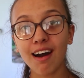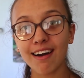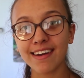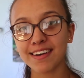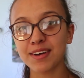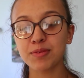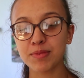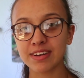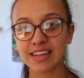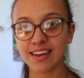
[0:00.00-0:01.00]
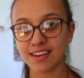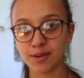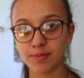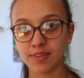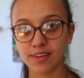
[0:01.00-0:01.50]
Hi, I'm Imani and
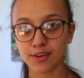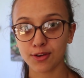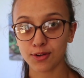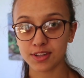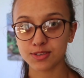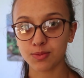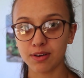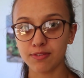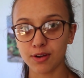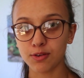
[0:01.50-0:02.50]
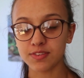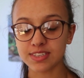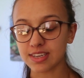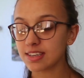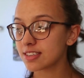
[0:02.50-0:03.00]
I'm the College Welfare
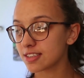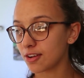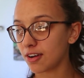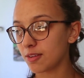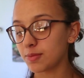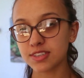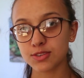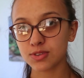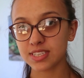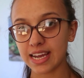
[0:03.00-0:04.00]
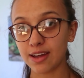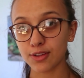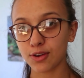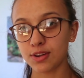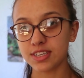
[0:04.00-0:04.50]
Officer. So I've been sorting
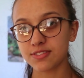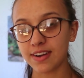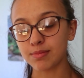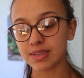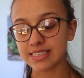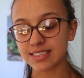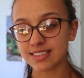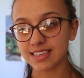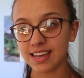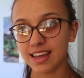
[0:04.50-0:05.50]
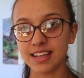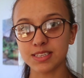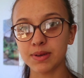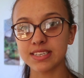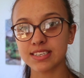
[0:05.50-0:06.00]
out the college families this year, and
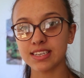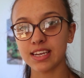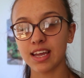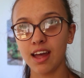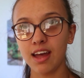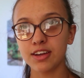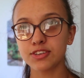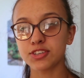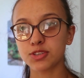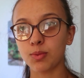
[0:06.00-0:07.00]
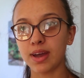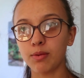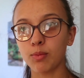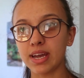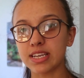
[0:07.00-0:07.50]
it's basically just a
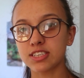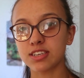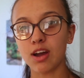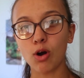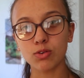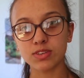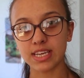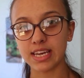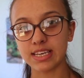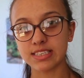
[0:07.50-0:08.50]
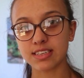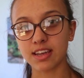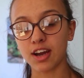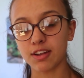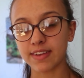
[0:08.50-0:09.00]
way in which older years
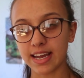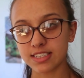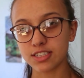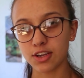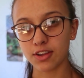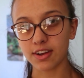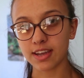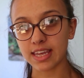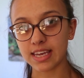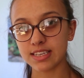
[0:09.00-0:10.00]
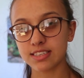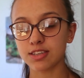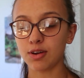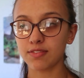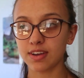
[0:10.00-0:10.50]
can kind of get to know younger years.
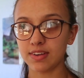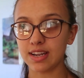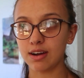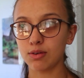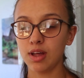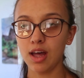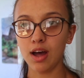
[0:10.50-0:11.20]
So I've given out